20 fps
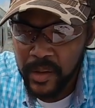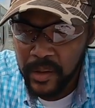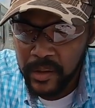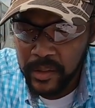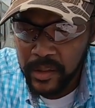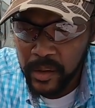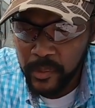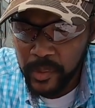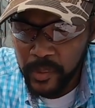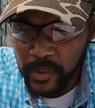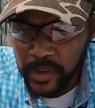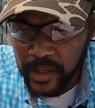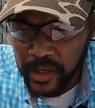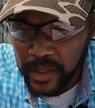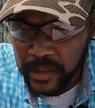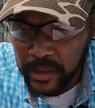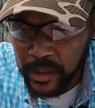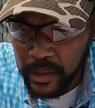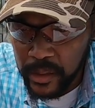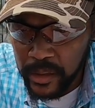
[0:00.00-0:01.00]
So we want to
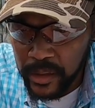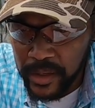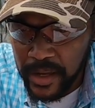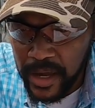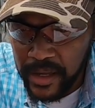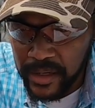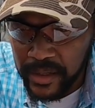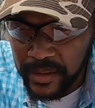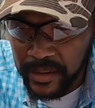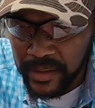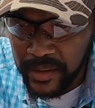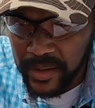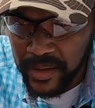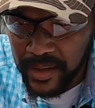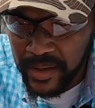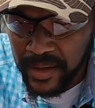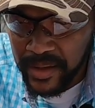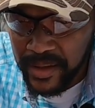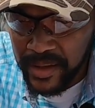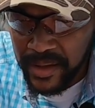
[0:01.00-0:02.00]
get this kind of
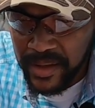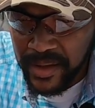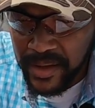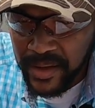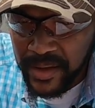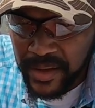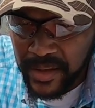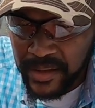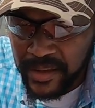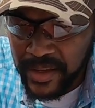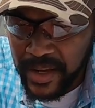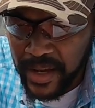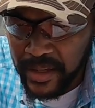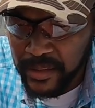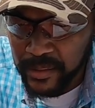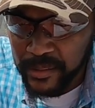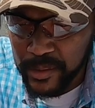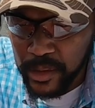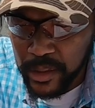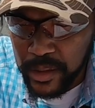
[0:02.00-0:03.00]
not
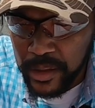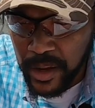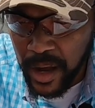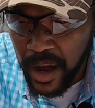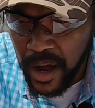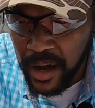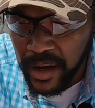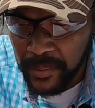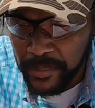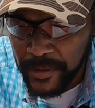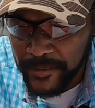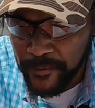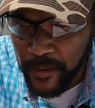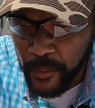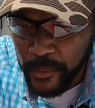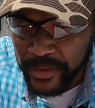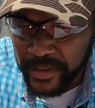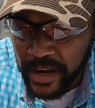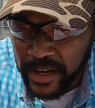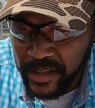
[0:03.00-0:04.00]
snug before
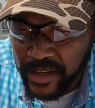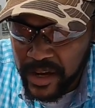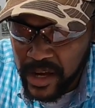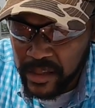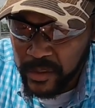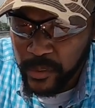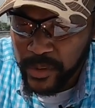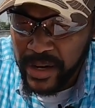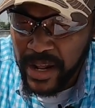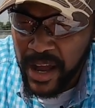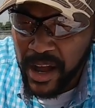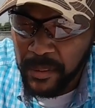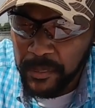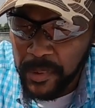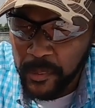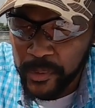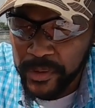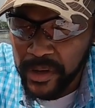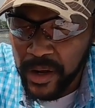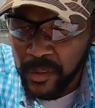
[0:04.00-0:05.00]
we take the other one out, but
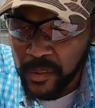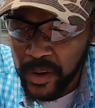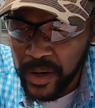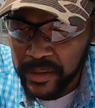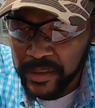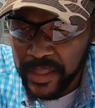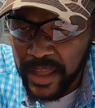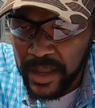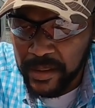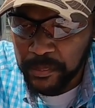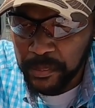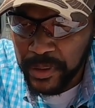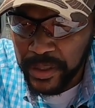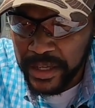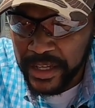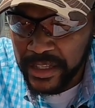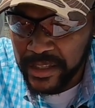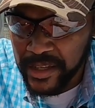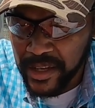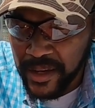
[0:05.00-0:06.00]
we don't want that
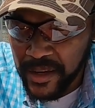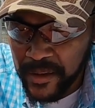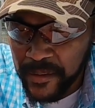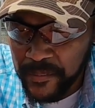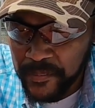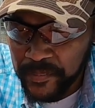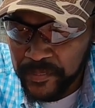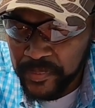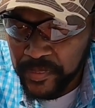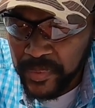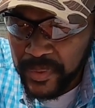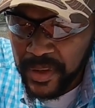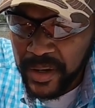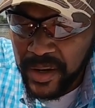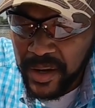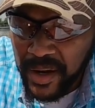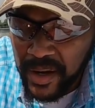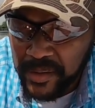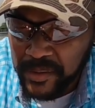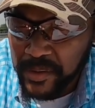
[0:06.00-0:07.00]
plate
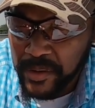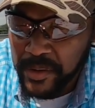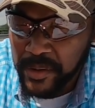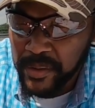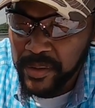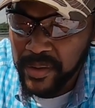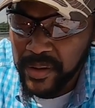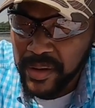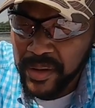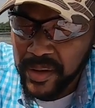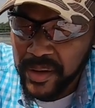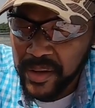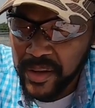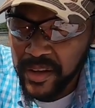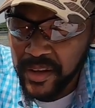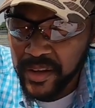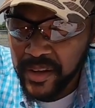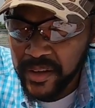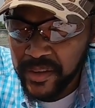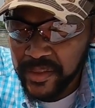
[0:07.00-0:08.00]
under
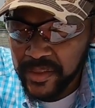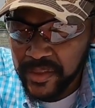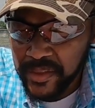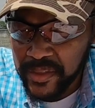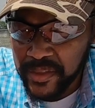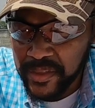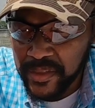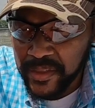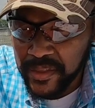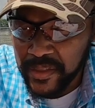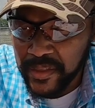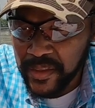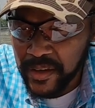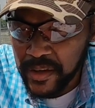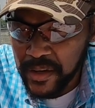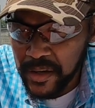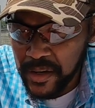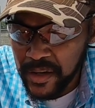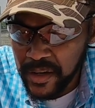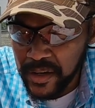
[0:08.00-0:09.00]
the
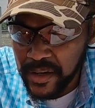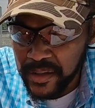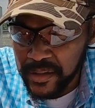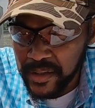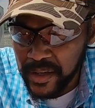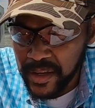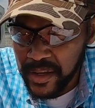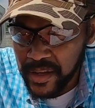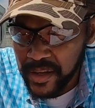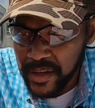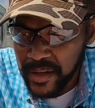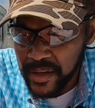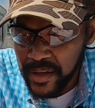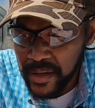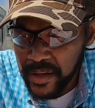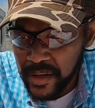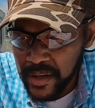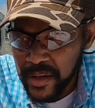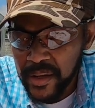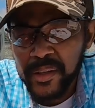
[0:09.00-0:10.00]
hood
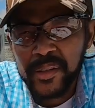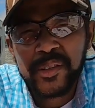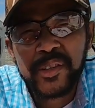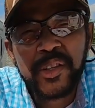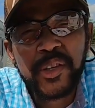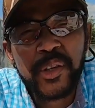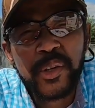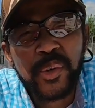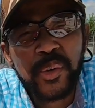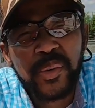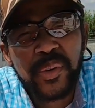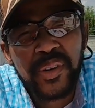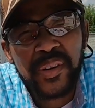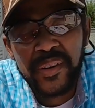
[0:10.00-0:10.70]
to